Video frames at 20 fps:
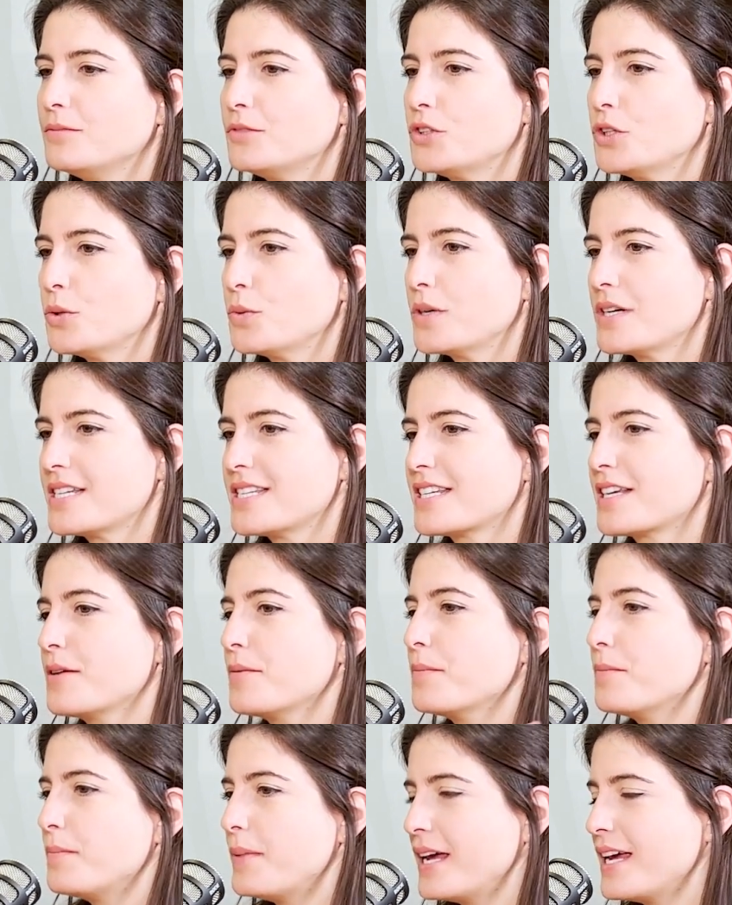towards
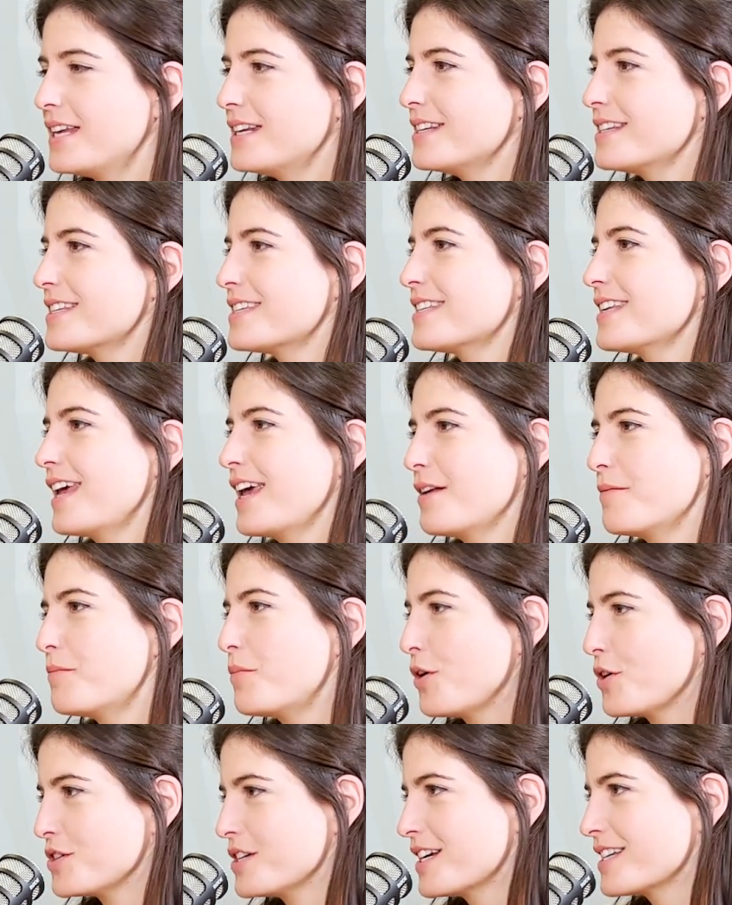campaigns and
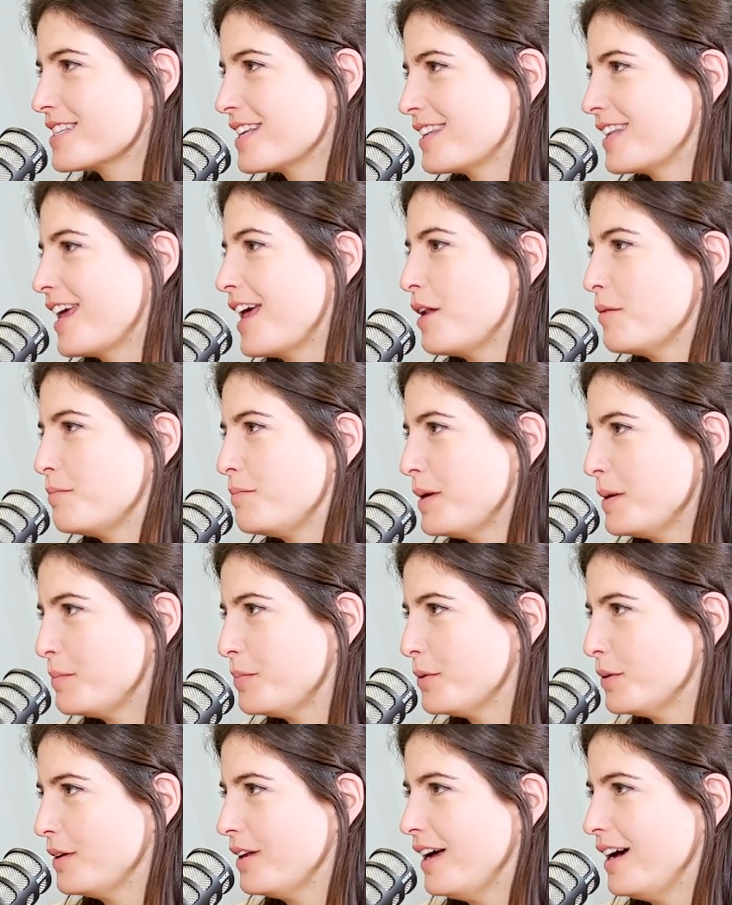projects that help
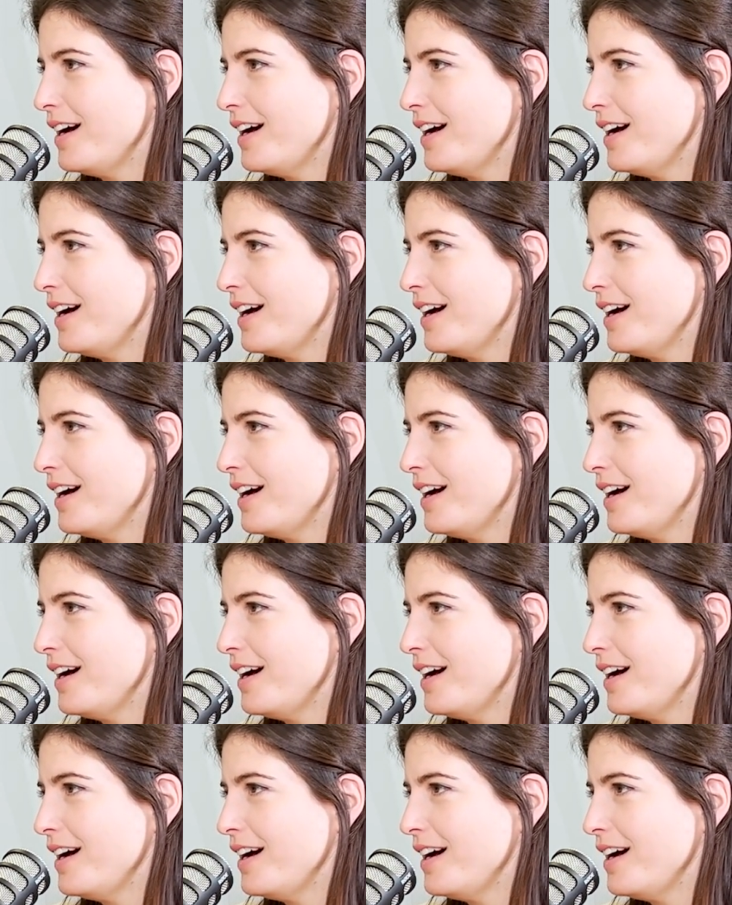people